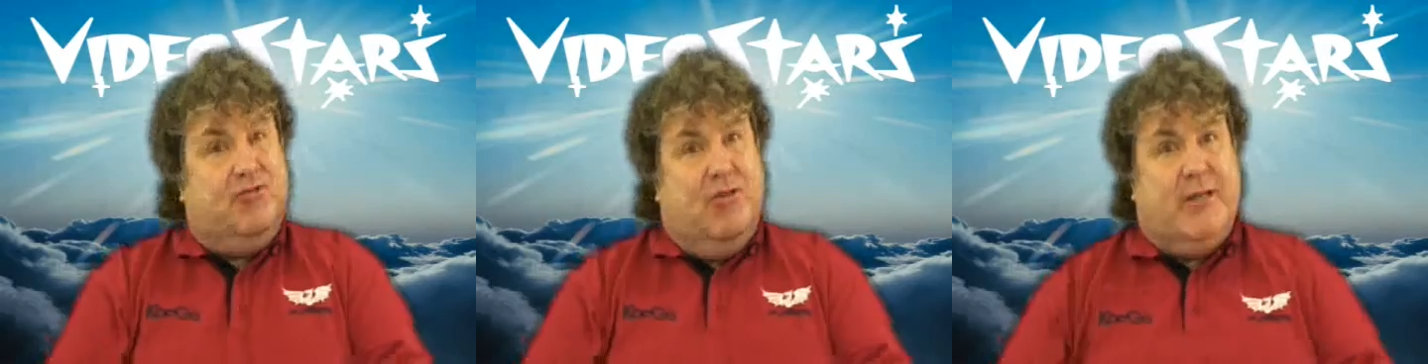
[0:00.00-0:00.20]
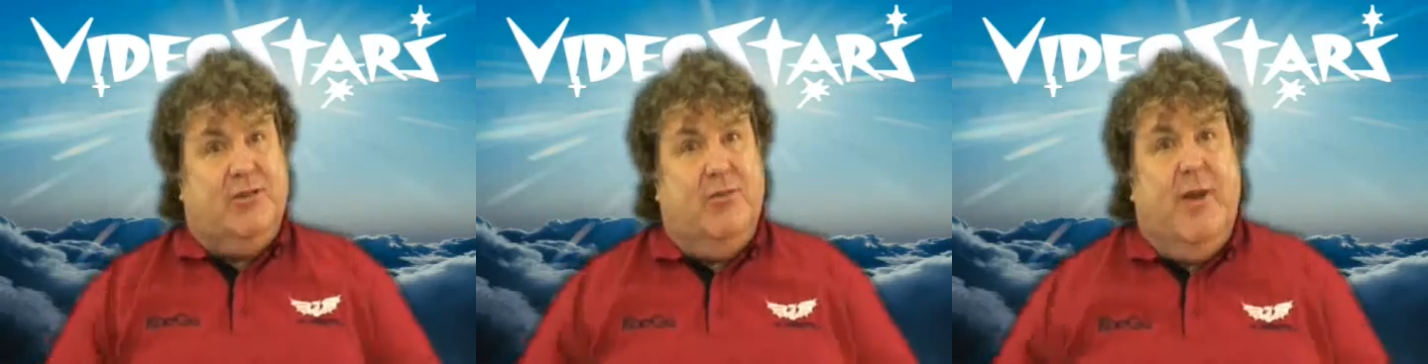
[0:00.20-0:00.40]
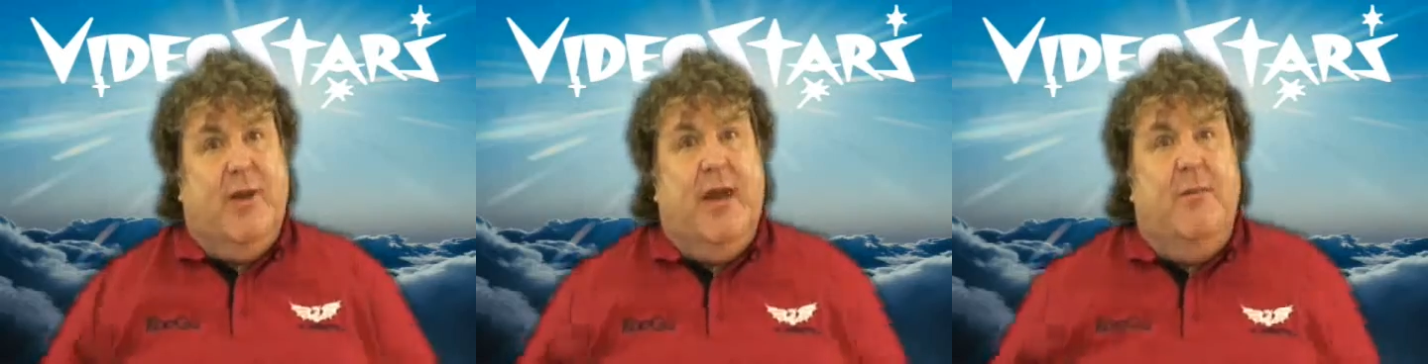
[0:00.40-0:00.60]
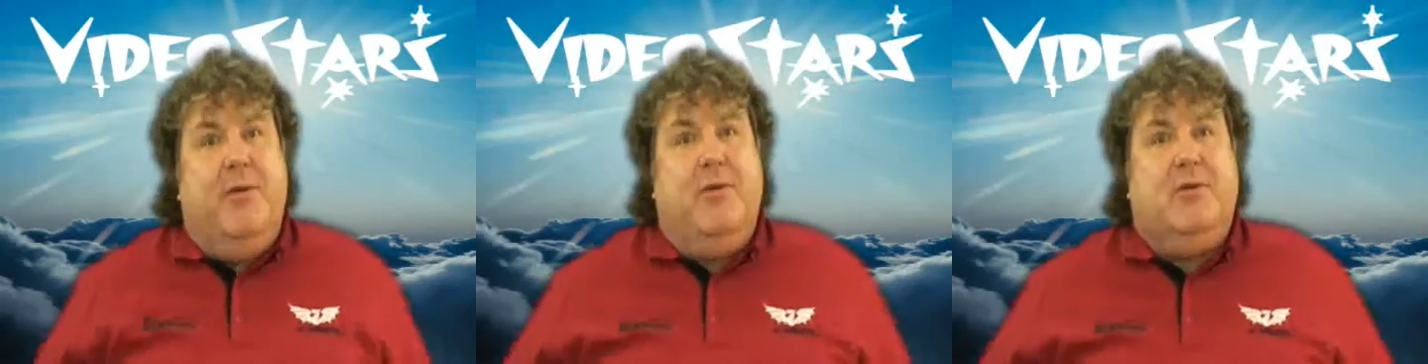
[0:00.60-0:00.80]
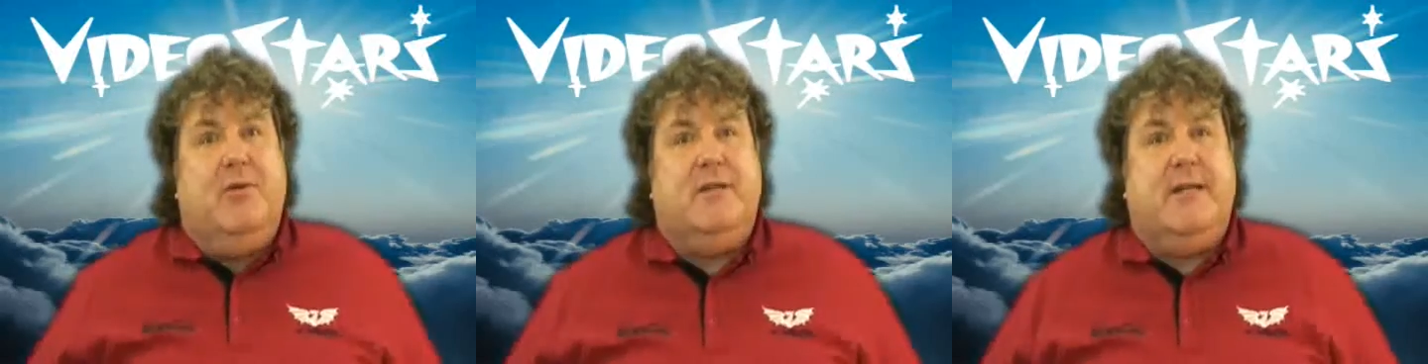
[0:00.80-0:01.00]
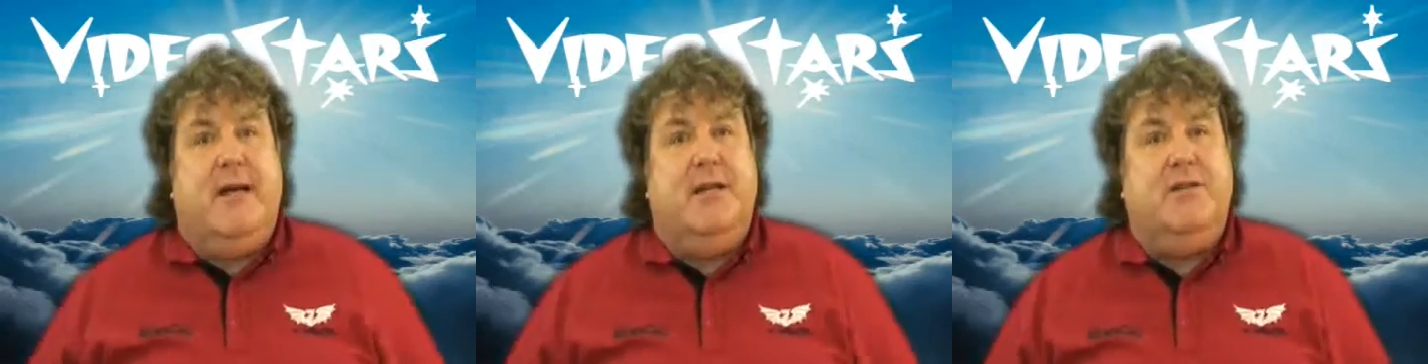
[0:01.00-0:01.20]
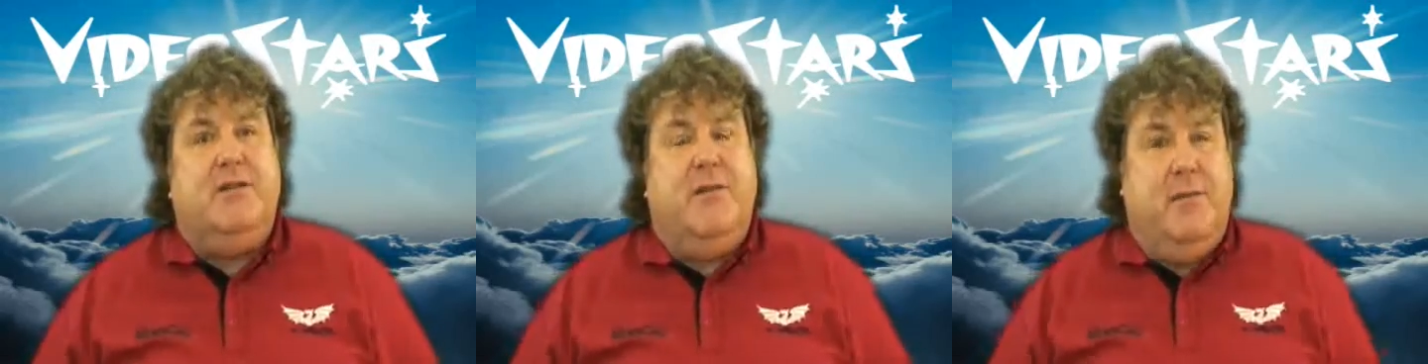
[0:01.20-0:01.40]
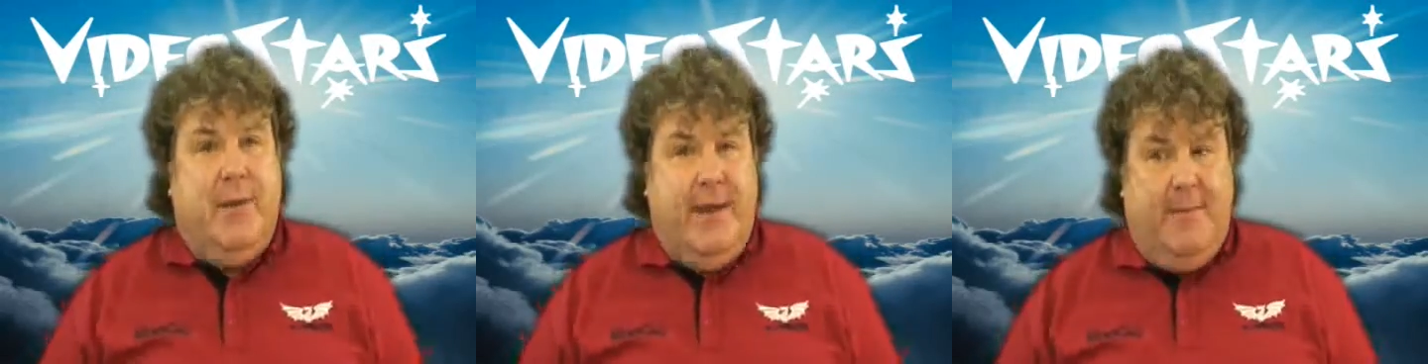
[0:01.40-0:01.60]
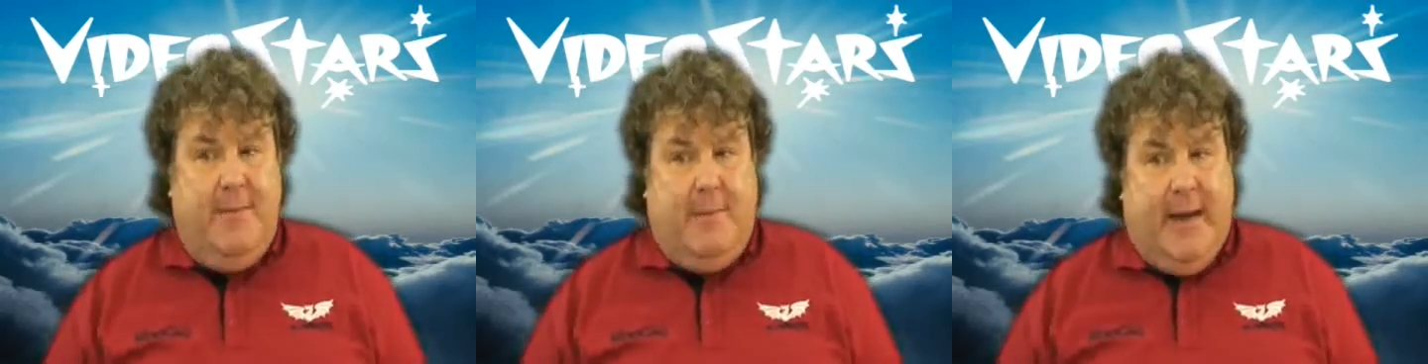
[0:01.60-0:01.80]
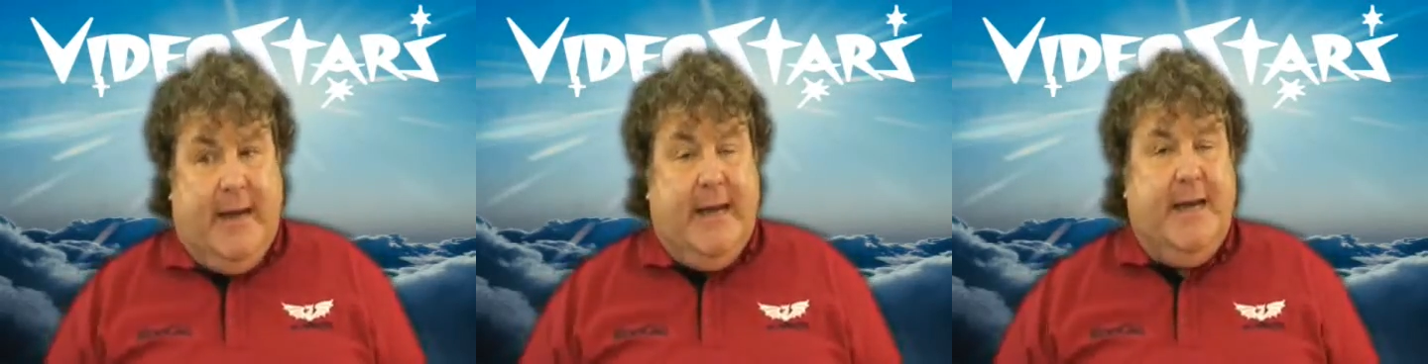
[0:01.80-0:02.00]
Russell here with your stars for
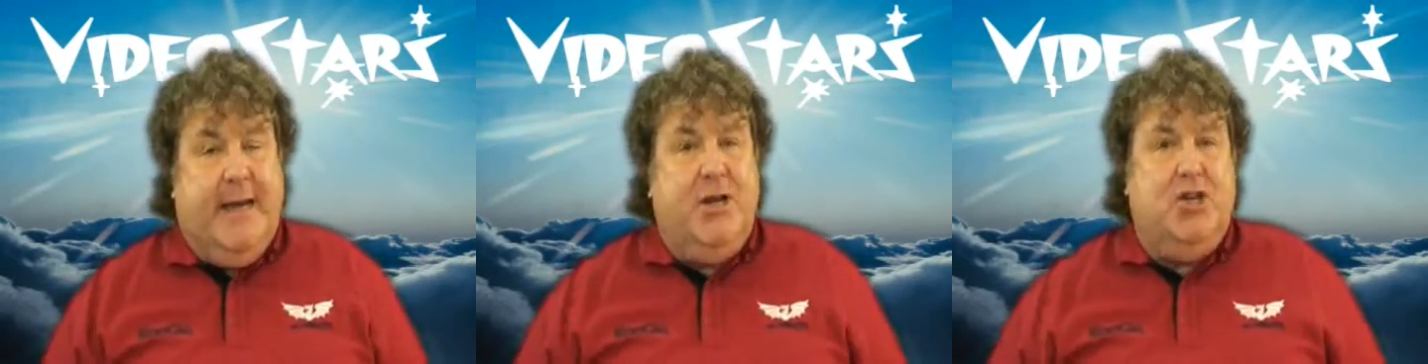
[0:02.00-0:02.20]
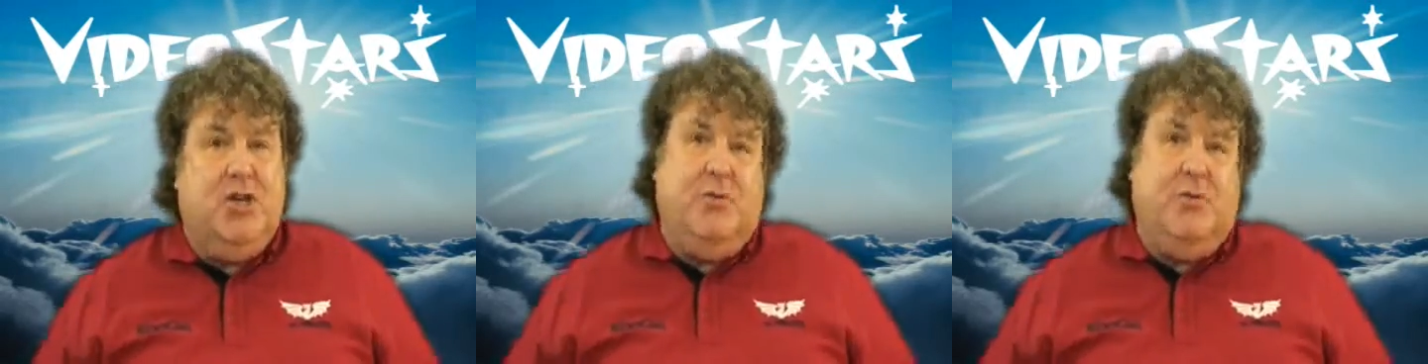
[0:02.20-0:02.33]
week beginning